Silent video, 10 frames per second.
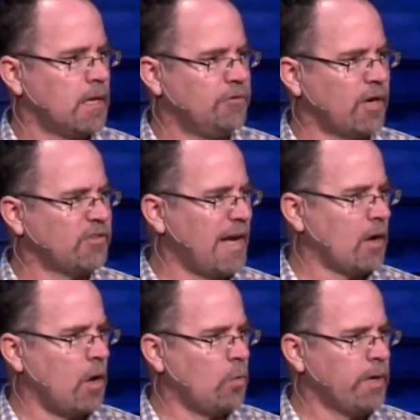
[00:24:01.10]
Drugs and
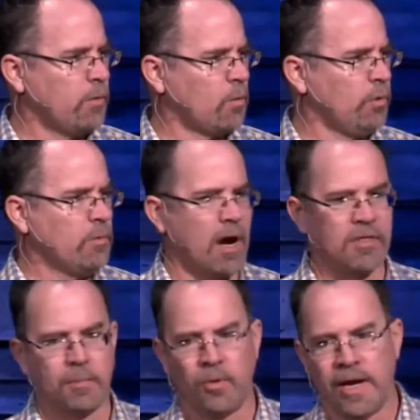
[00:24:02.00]
alcohol rewire
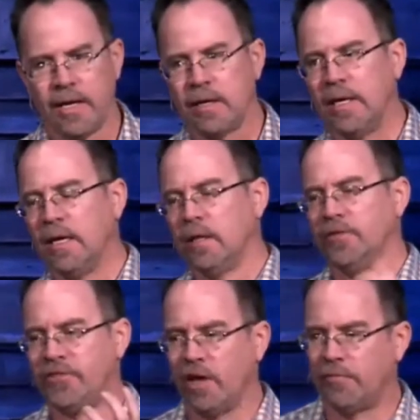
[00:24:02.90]
the brain, the
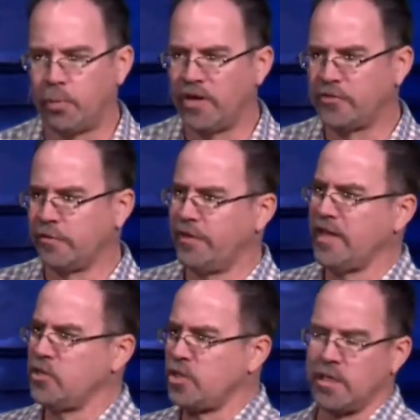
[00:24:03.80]

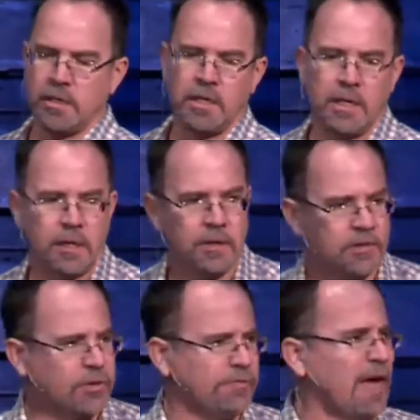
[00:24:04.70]
self-preservation, the
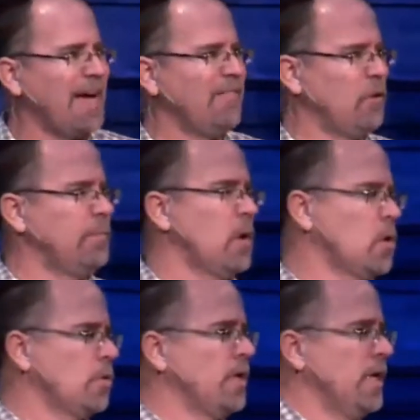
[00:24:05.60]
survival
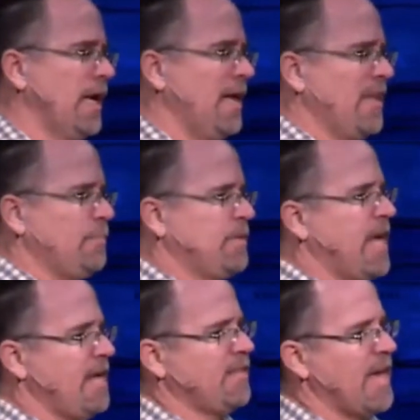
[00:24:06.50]
mode, and they
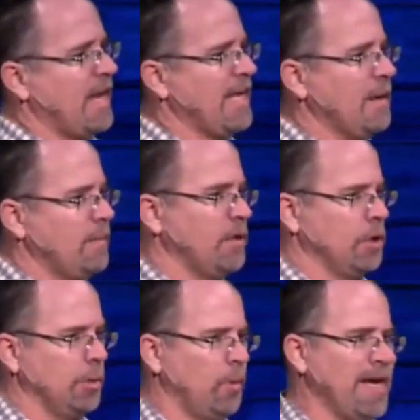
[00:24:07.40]
take that, and
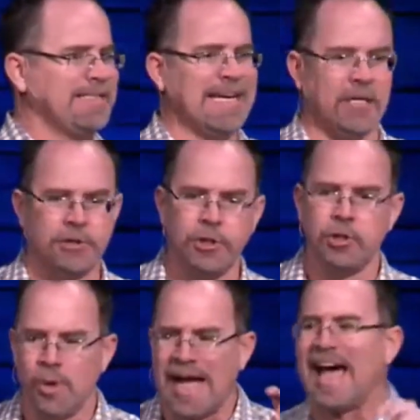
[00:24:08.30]
your brain tells
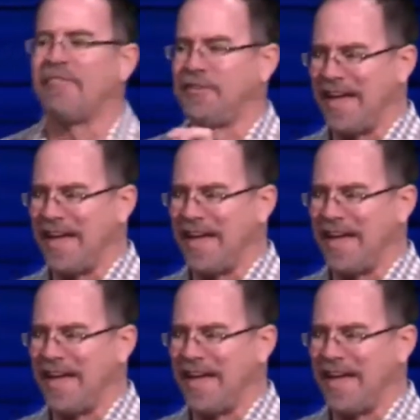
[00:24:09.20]
you have to